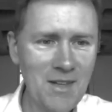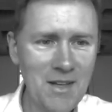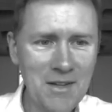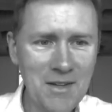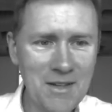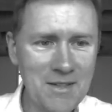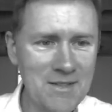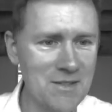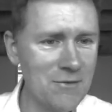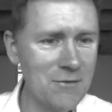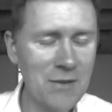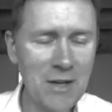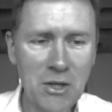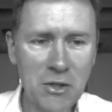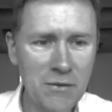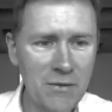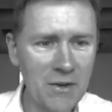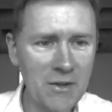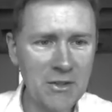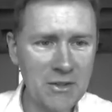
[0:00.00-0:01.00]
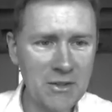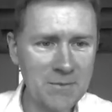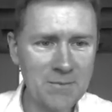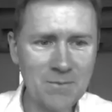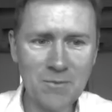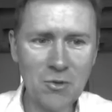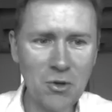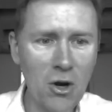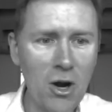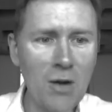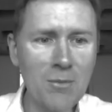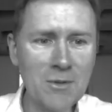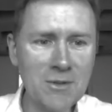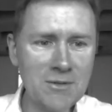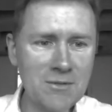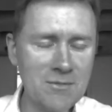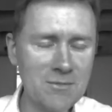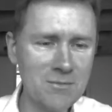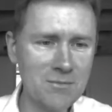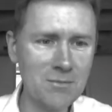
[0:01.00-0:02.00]
that's a very, very
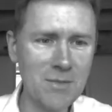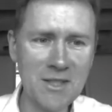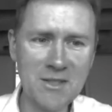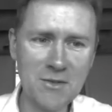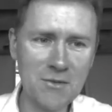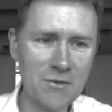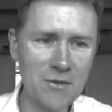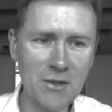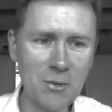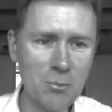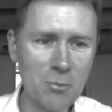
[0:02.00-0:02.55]
common metaphor.